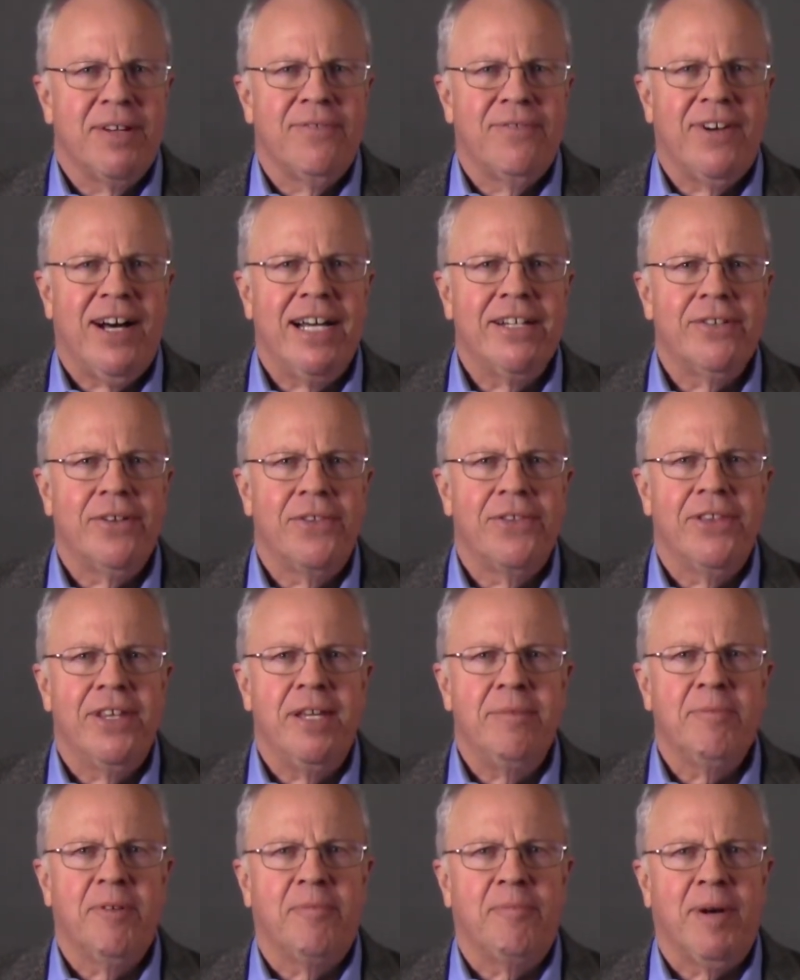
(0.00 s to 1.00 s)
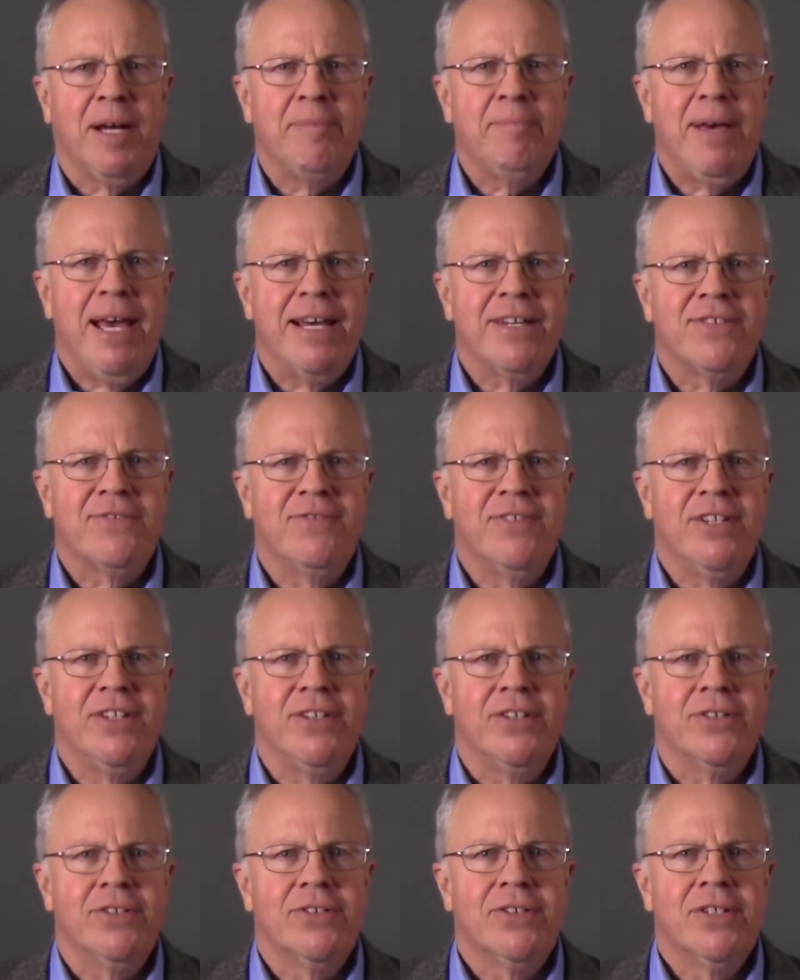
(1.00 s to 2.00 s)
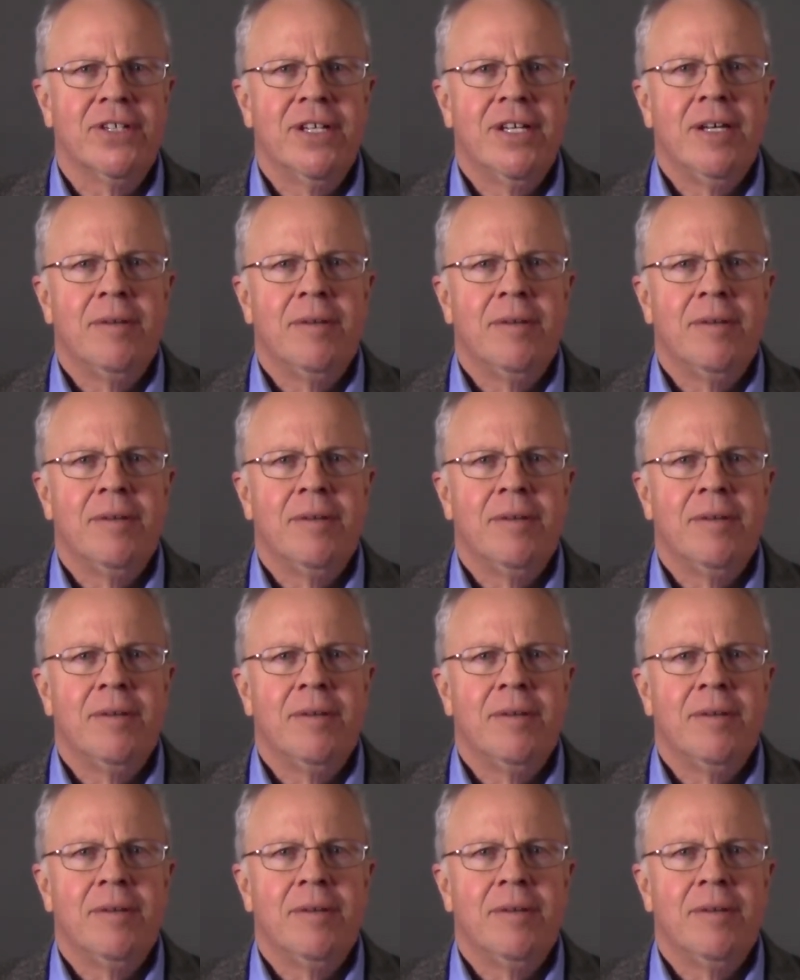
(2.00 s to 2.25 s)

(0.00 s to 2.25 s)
a vital theme of my past videos,